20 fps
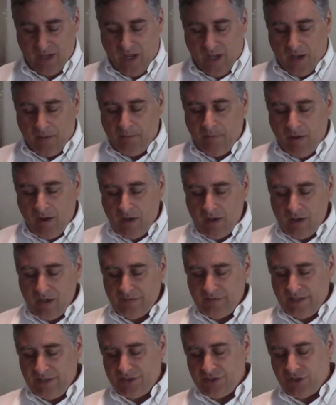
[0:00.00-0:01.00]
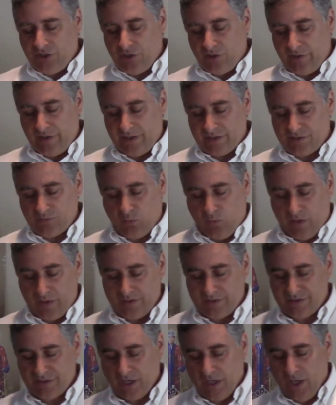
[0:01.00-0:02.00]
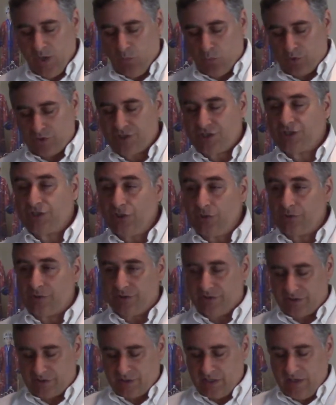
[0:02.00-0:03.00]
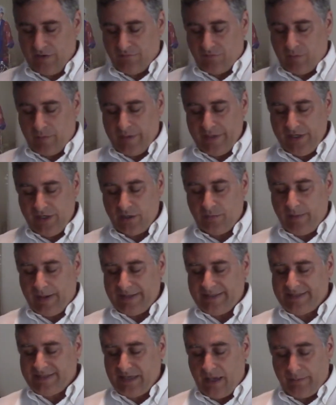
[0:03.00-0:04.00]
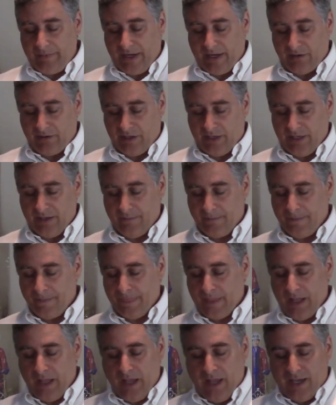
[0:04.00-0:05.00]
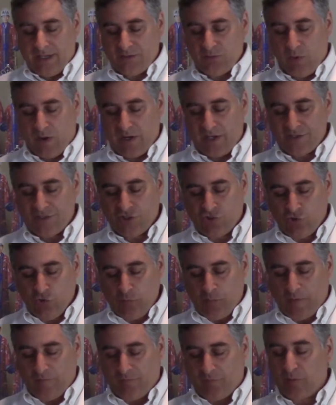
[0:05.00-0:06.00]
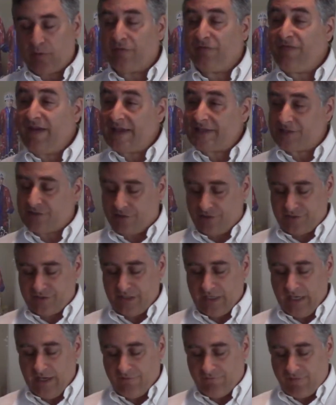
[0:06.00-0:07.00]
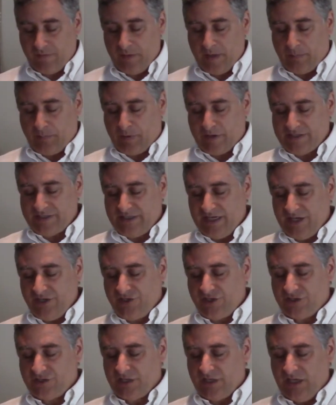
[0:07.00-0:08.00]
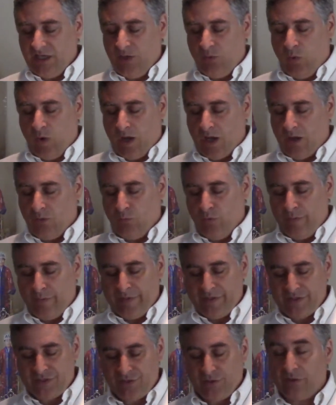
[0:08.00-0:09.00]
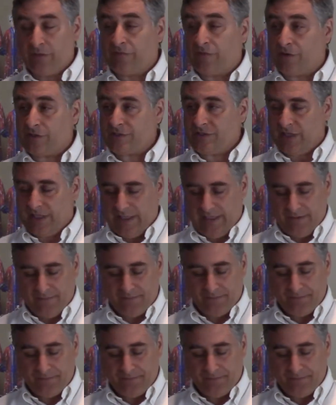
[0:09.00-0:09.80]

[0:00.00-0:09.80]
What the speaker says: Among these curious ones were students from a nearby seminary, as well as a group of professors from the prestigious Ewha Women's University.